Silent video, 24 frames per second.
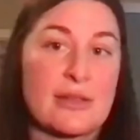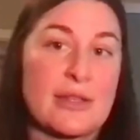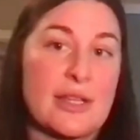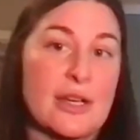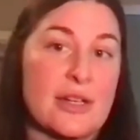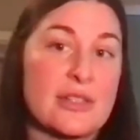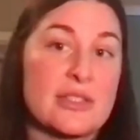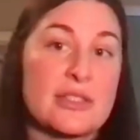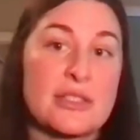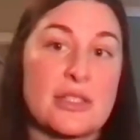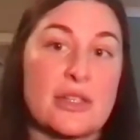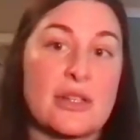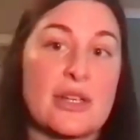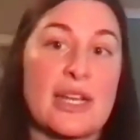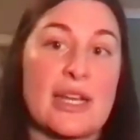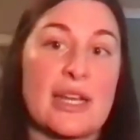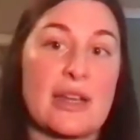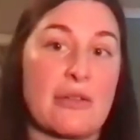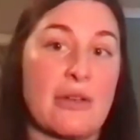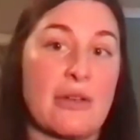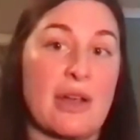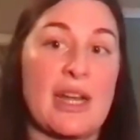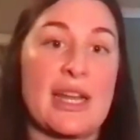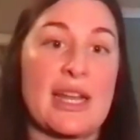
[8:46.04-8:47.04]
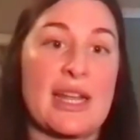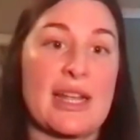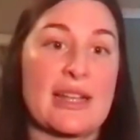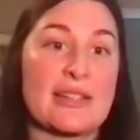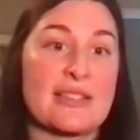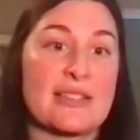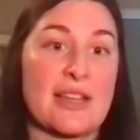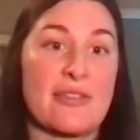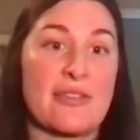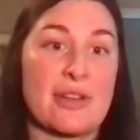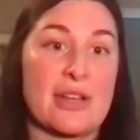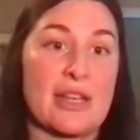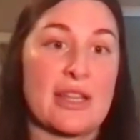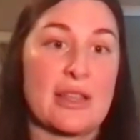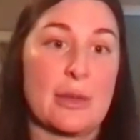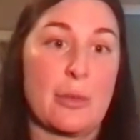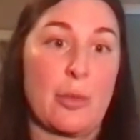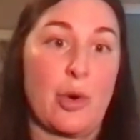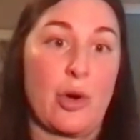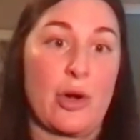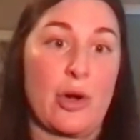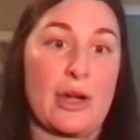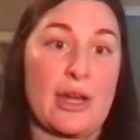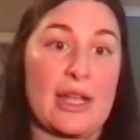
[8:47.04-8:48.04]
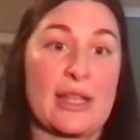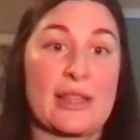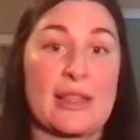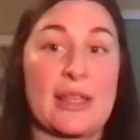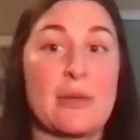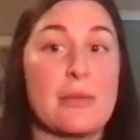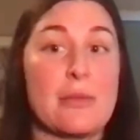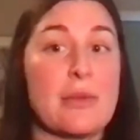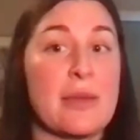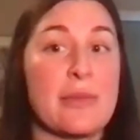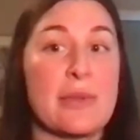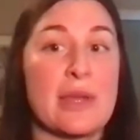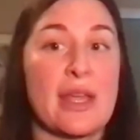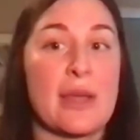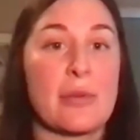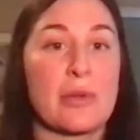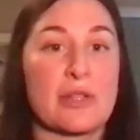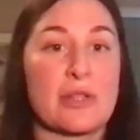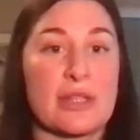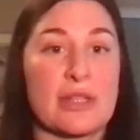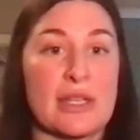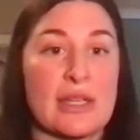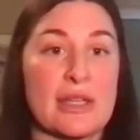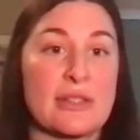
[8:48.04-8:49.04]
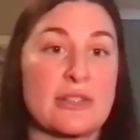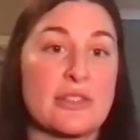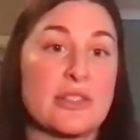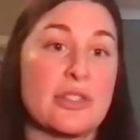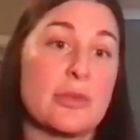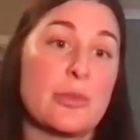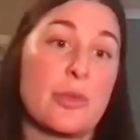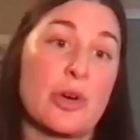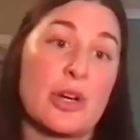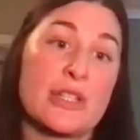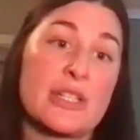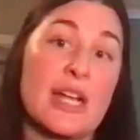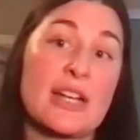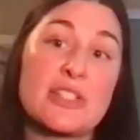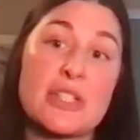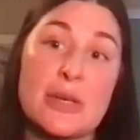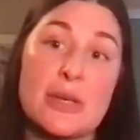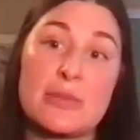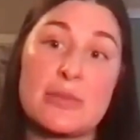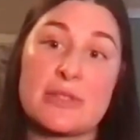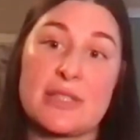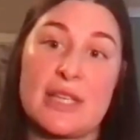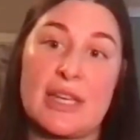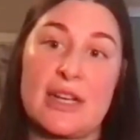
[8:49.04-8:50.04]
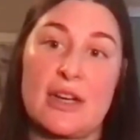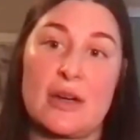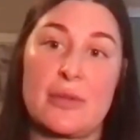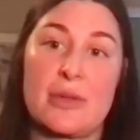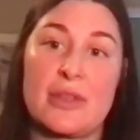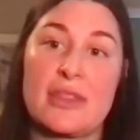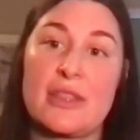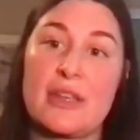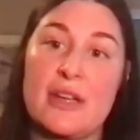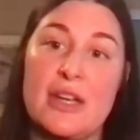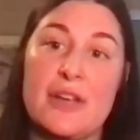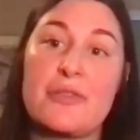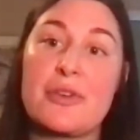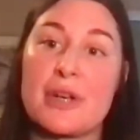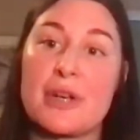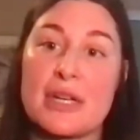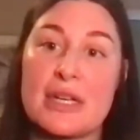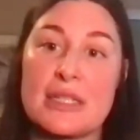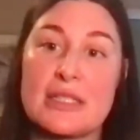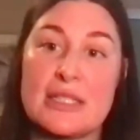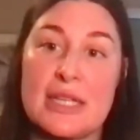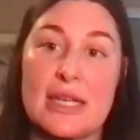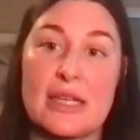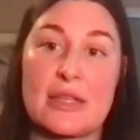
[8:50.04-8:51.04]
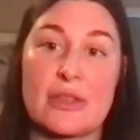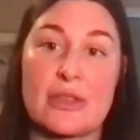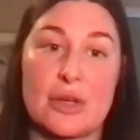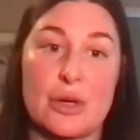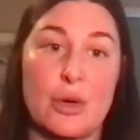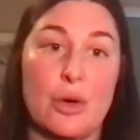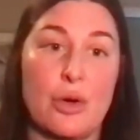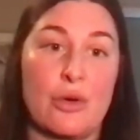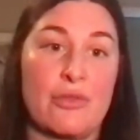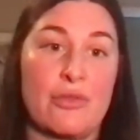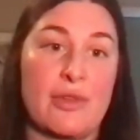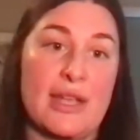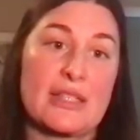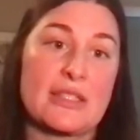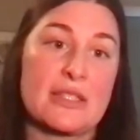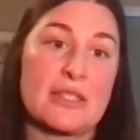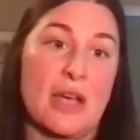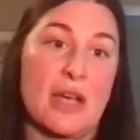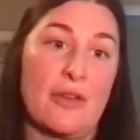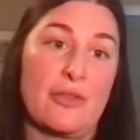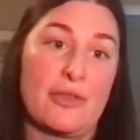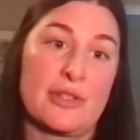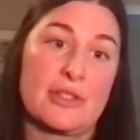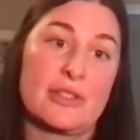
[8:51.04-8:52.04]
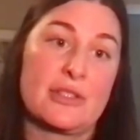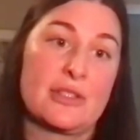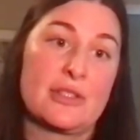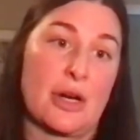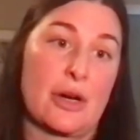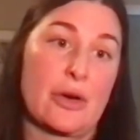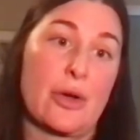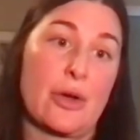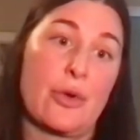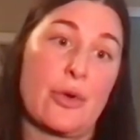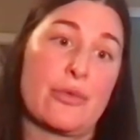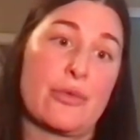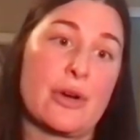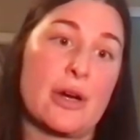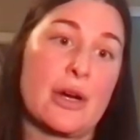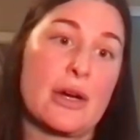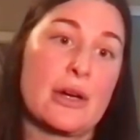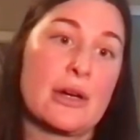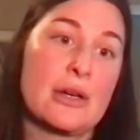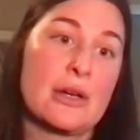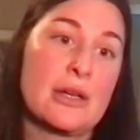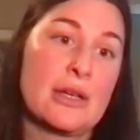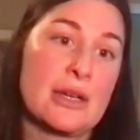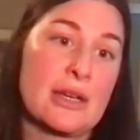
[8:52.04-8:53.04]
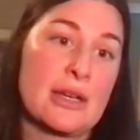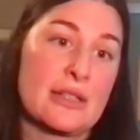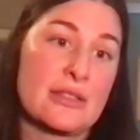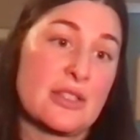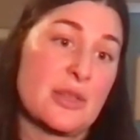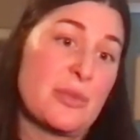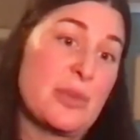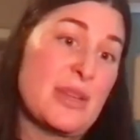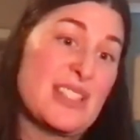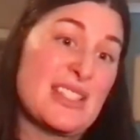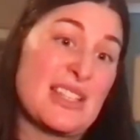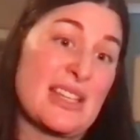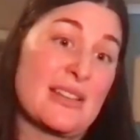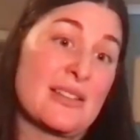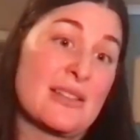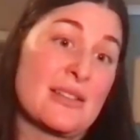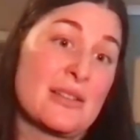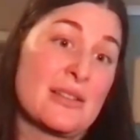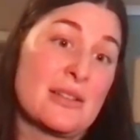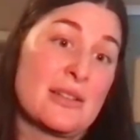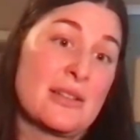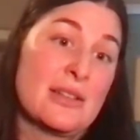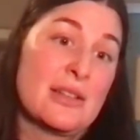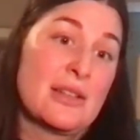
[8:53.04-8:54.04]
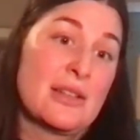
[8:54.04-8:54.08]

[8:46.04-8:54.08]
they're still getting ready at 7 in the morning. They may be able to do more touch-ups later, but they're never going to take their whole face off and start over because they're busy.